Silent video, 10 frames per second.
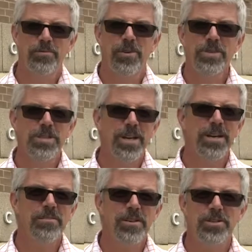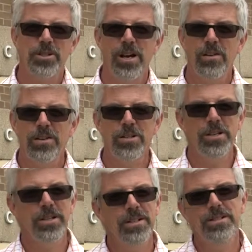first day of our challenge
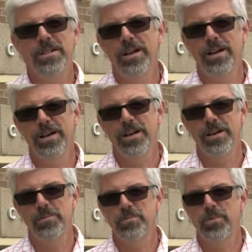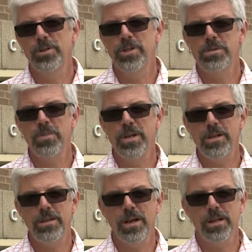here. Uh, we're just
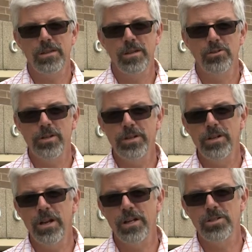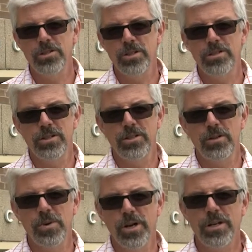meeting at the Trinity United Church in
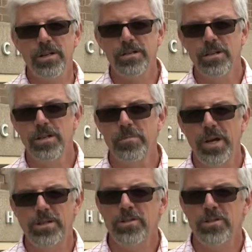Newmarket on Main